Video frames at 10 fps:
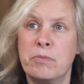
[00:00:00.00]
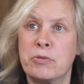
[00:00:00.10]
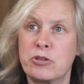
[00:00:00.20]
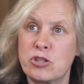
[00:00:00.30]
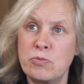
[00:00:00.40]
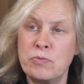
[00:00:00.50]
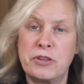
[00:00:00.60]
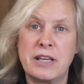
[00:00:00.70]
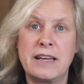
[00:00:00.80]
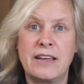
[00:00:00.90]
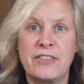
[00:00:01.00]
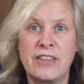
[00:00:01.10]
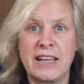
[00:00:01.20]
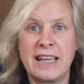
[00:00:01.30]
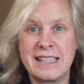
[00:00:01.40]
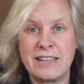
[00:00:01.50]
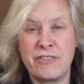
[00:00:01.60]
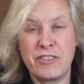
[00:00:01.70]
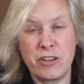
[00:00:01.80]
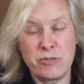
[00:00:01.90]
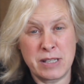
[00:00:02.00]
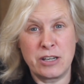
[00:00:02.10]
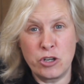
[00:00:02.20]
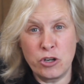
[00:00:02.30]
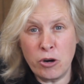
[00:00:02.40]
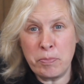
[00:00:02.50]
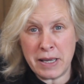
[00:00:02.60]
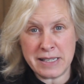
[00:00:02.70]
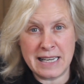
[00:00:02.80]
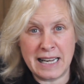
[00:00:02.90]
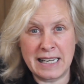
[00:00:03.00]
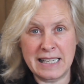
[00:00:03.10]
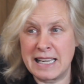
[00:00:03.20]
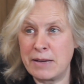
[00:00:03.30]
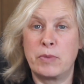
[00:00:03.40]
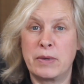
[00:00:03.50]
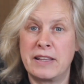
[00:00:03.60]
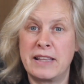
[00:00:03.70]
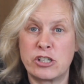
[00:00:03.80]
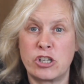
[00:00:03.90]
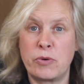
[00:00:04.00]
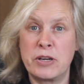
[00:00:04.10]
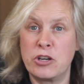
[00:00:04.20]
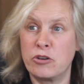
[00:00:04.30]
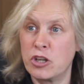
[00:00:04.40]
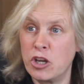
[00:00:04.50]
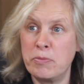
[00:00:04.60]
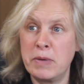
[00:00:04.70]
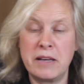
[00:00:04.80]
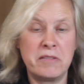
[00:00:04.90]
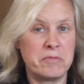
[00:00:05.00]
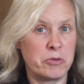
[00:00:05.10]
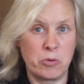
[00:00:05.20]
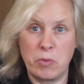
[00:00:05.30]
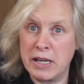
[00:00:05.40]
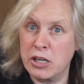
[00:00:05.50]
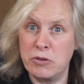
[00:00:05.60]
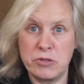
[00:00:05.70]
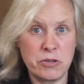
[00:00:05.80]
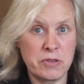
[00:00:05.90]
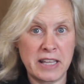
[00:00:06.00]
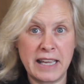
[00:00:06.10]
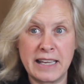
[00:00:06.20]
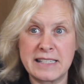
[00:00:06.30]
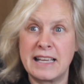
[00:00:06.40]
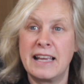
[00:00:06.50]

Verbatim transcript: but something that is infusing your personality, whether that's showing your humour, the way you do things,